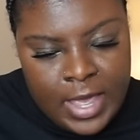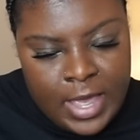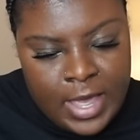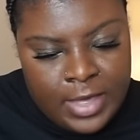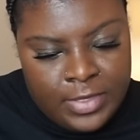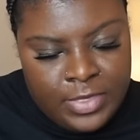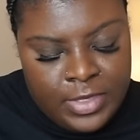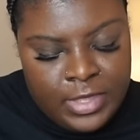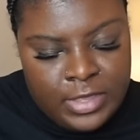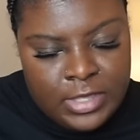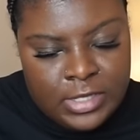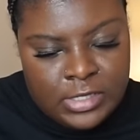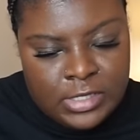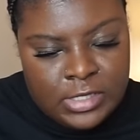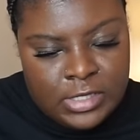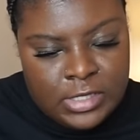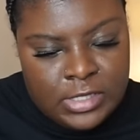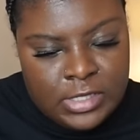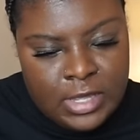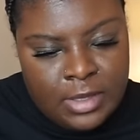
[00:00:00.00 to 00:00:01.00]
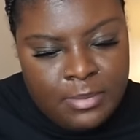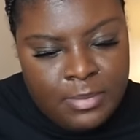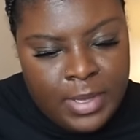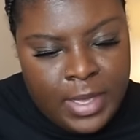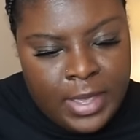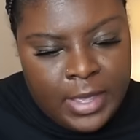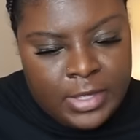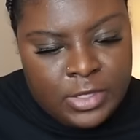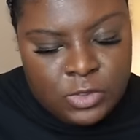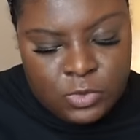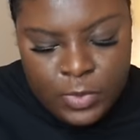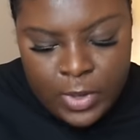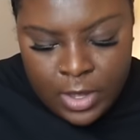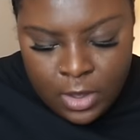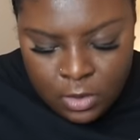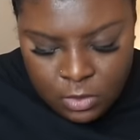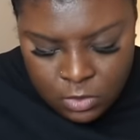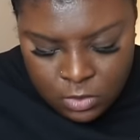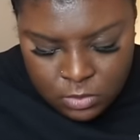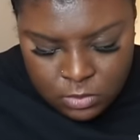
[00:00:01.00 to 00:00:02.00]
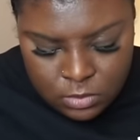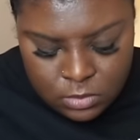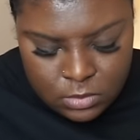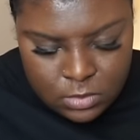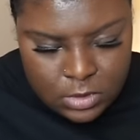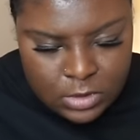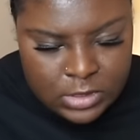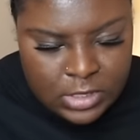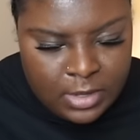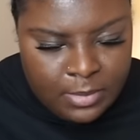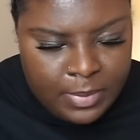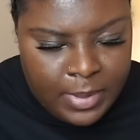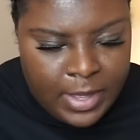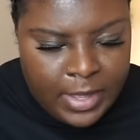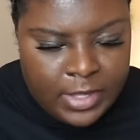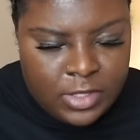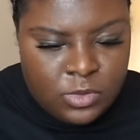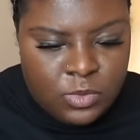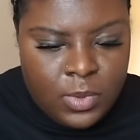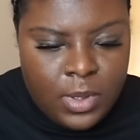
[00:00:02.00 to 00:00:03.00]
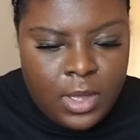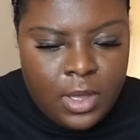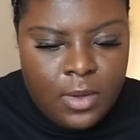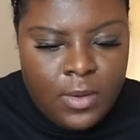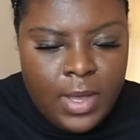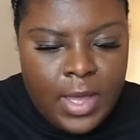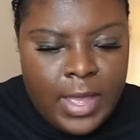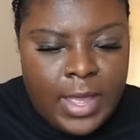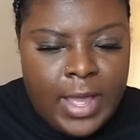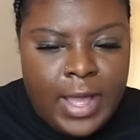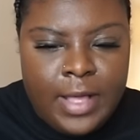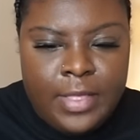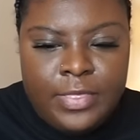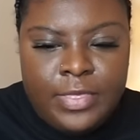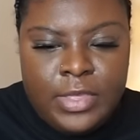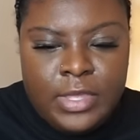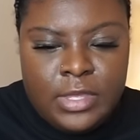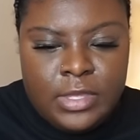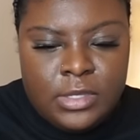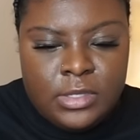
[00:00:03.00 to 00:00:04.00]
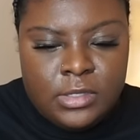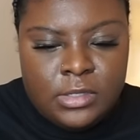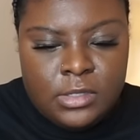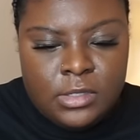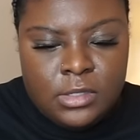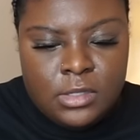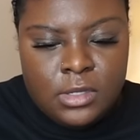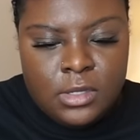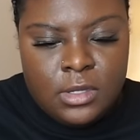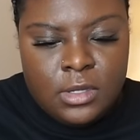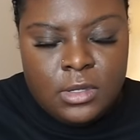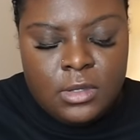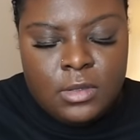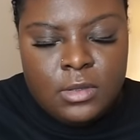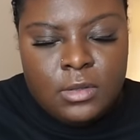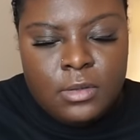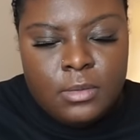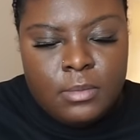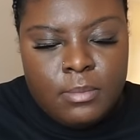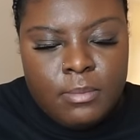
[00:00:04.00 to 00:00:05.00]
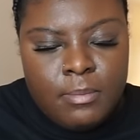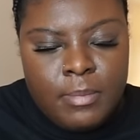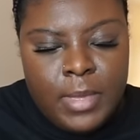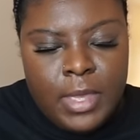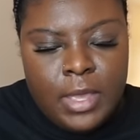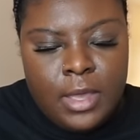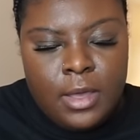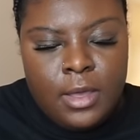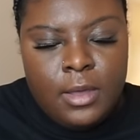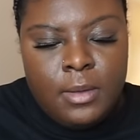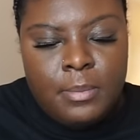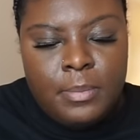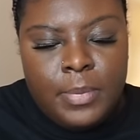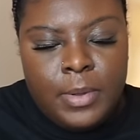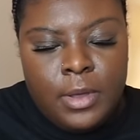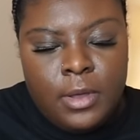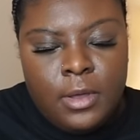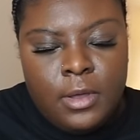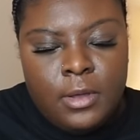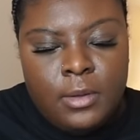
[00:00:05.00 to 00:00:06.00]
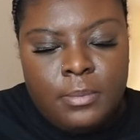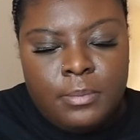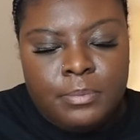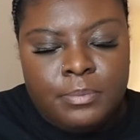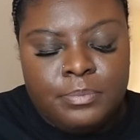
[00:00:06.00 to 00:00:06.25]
I think this is a 10-pack as well. Ooh, 10-pack as well. I got these makeup y'all